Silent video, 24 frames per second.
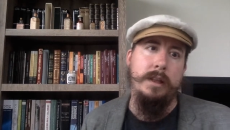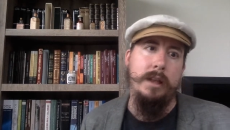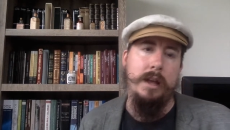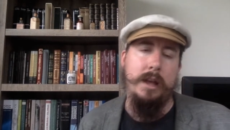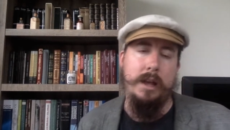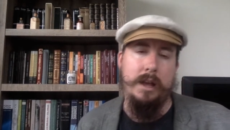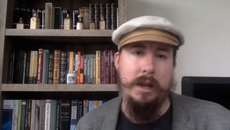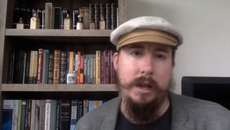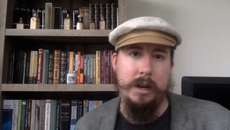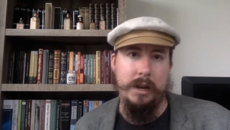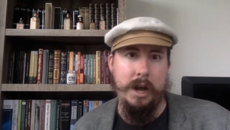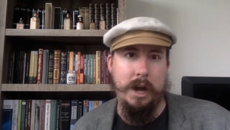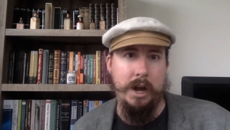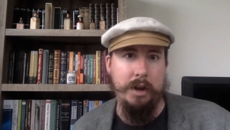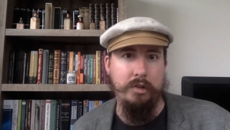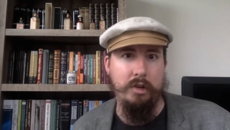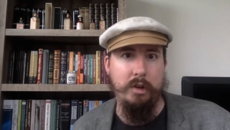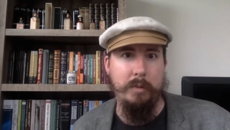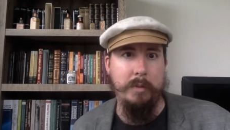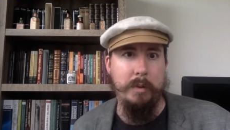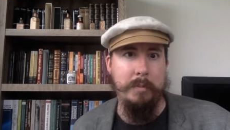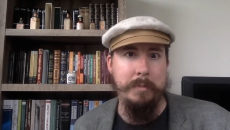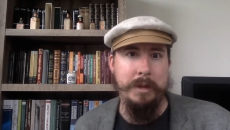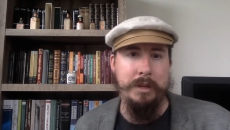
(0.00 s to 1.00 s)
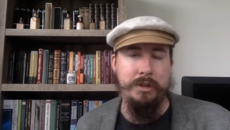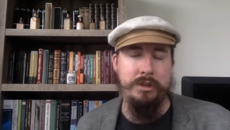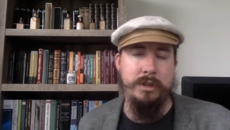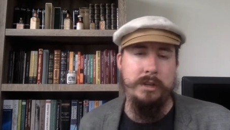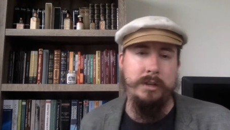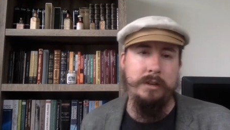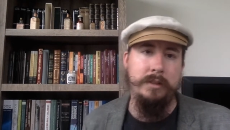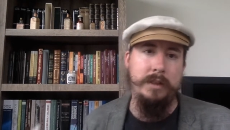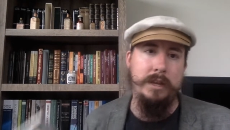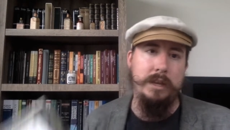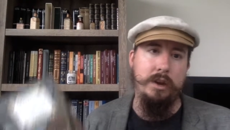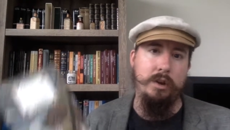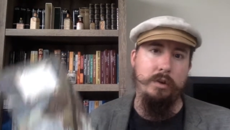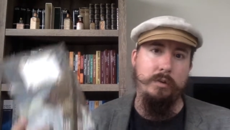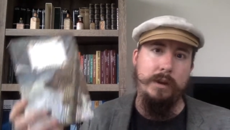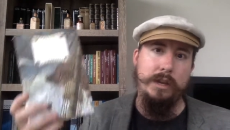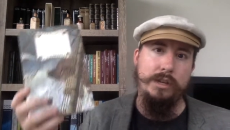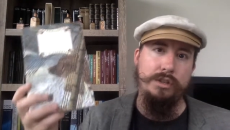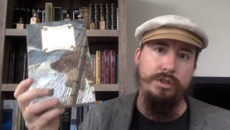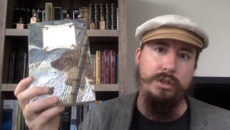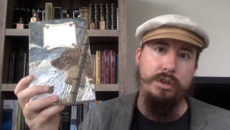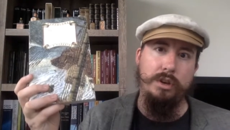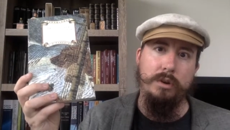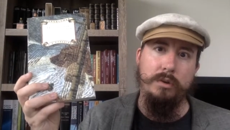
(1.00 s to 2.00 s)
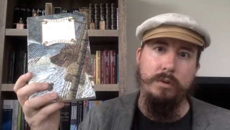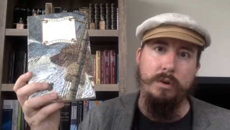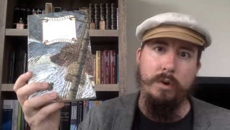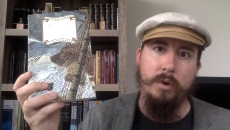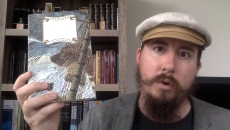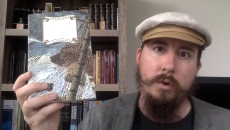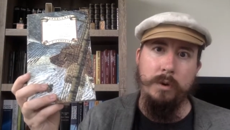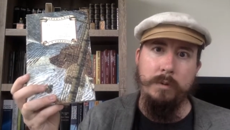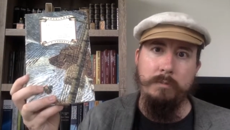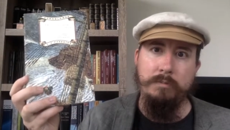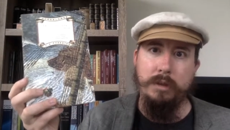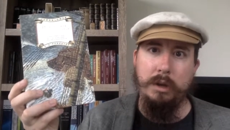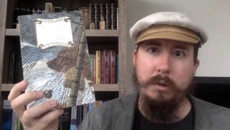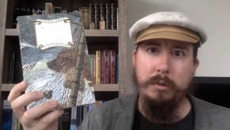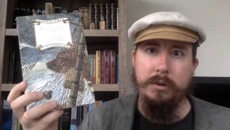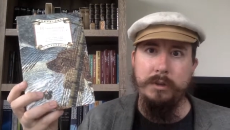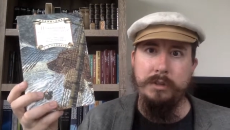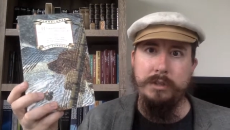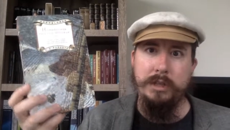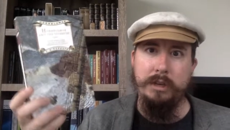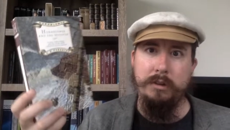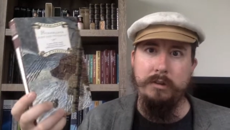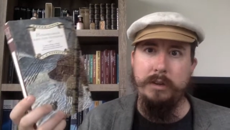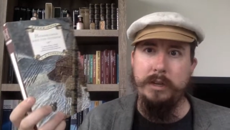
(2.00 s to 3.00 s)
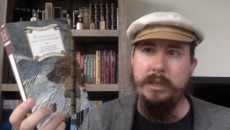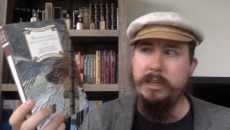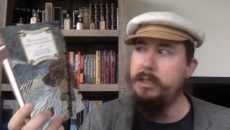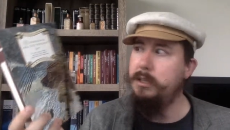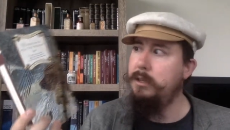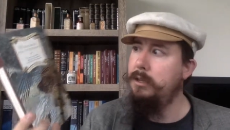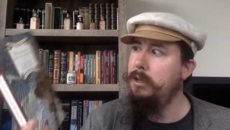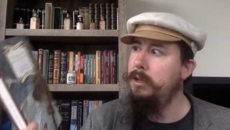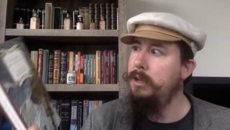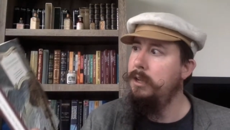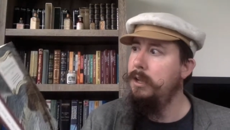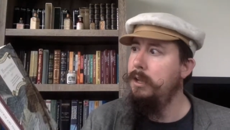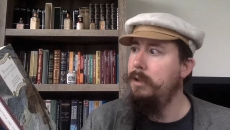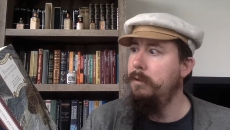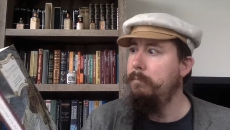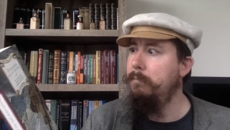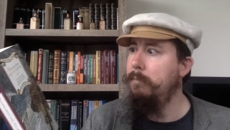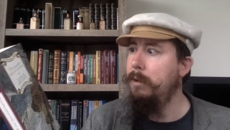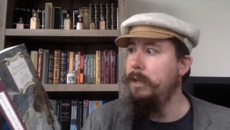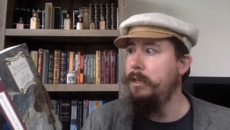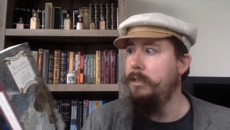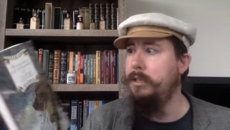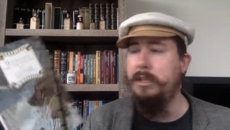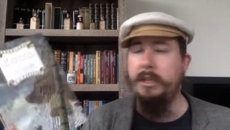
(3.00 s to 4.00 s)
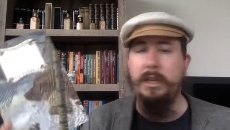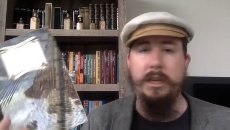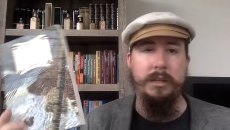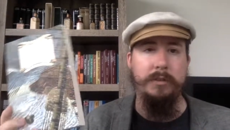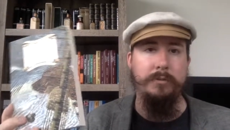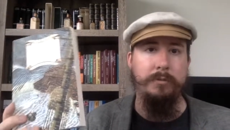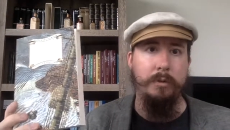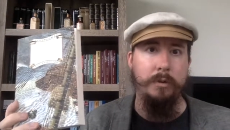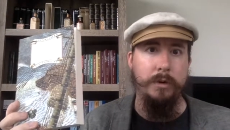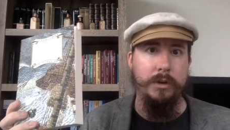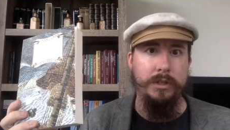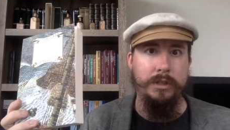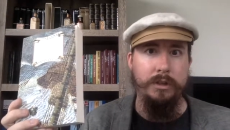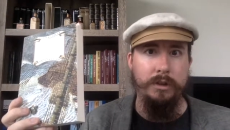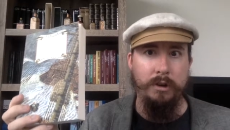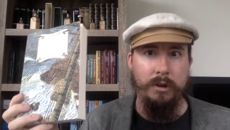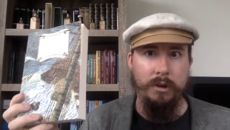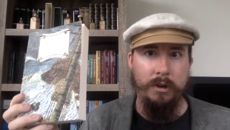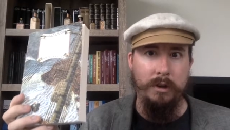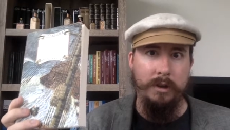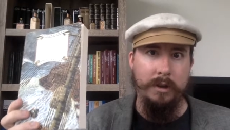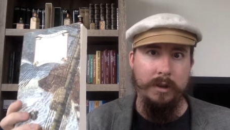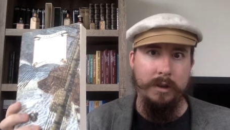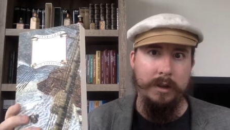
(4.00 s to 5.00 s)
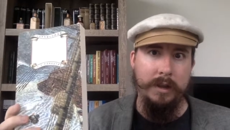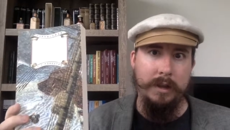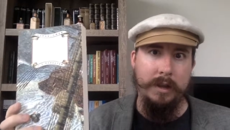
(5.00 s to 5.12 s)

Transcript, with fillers: an honorable mention, the Horatio Hornblower series by C.S. Forester.